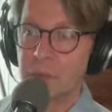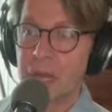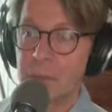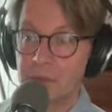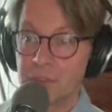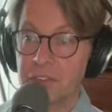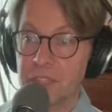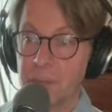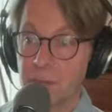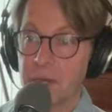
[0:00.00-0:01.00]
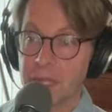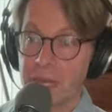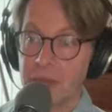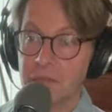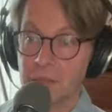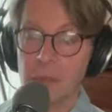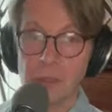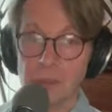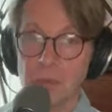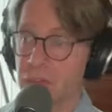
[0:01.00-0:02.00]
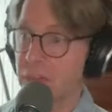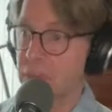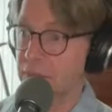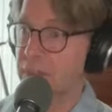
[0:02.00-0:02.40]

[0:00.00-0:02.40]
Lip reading: Happy to see Mike after a long time.